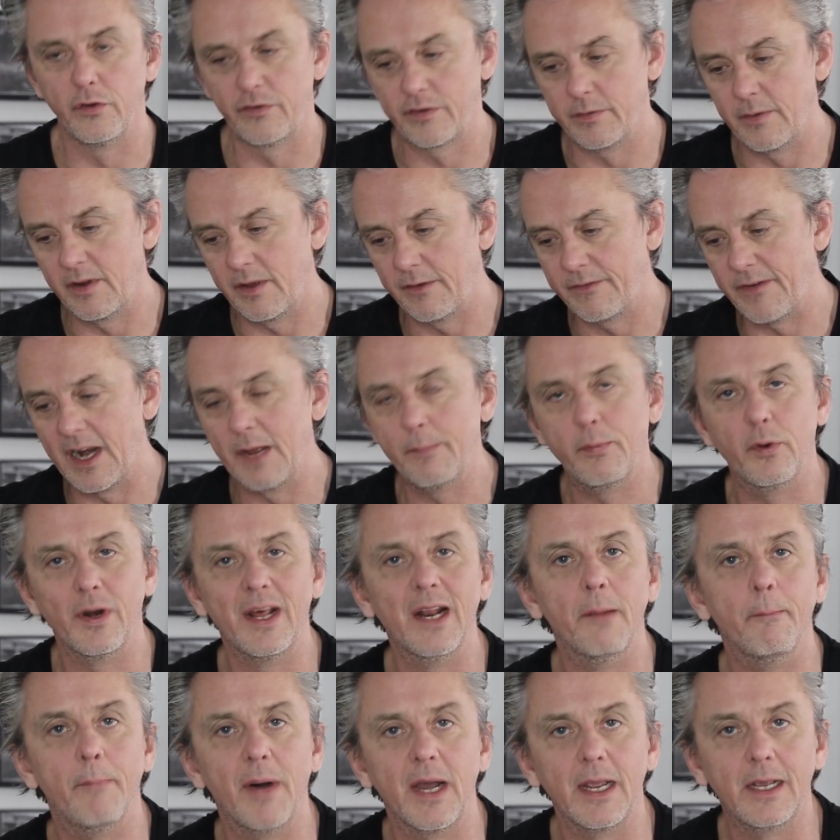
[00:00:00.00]
somebody finally put
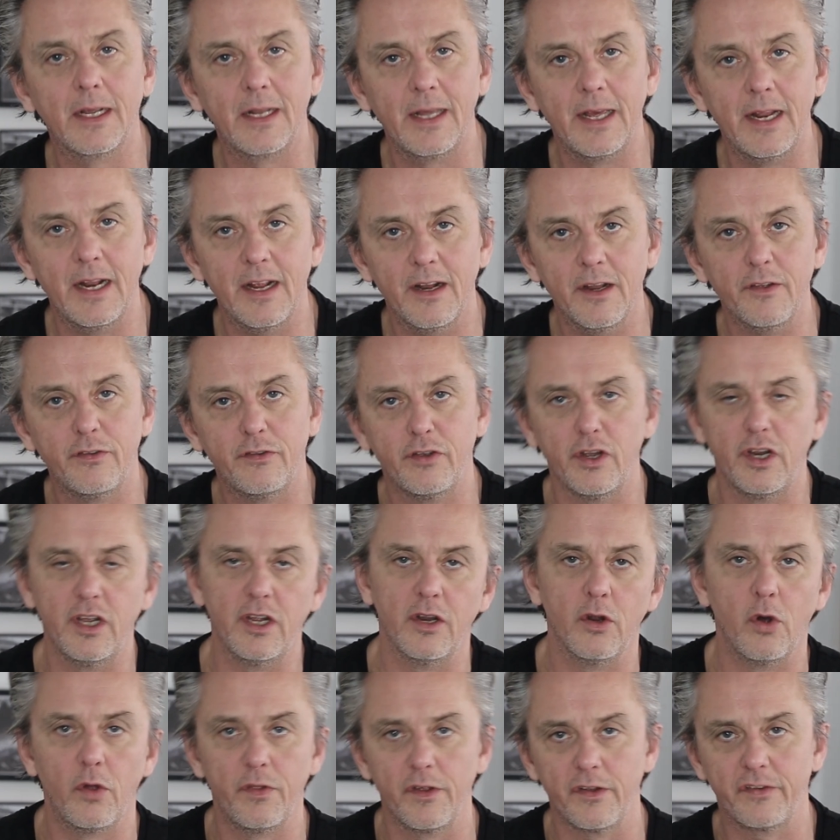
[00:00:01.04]
in a bike lane in a city
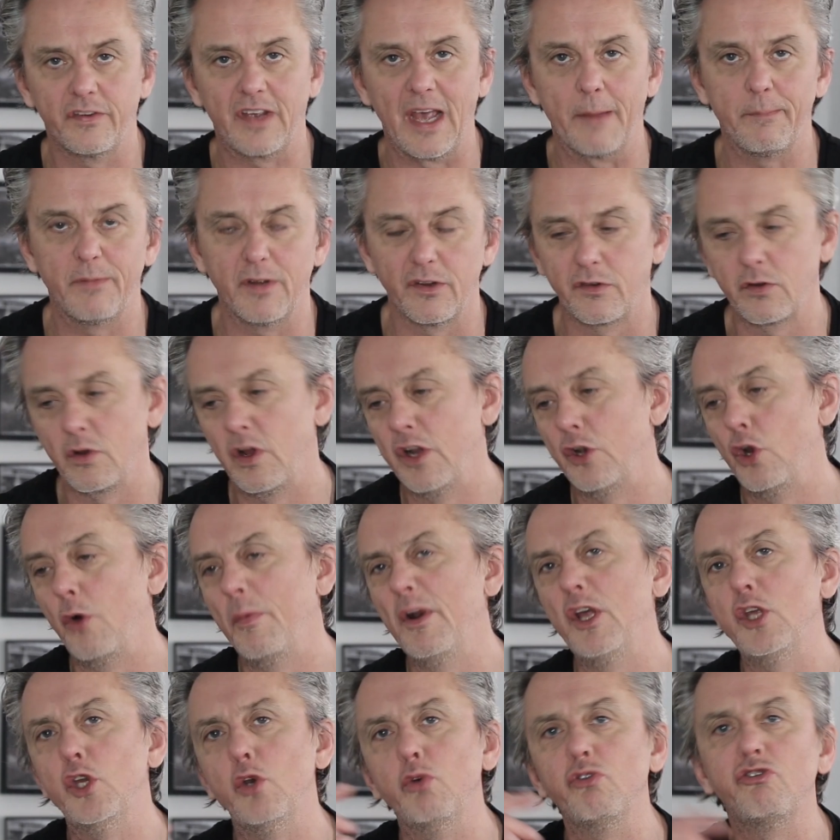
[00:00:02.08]
and all the skeptics are going,
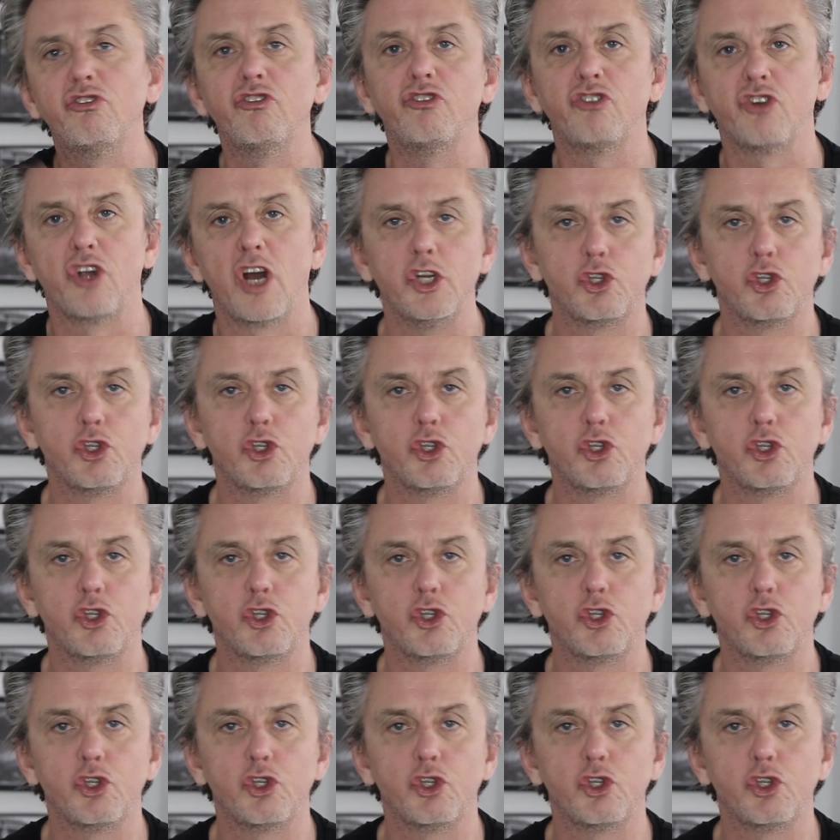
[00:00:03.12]
nobody uses it.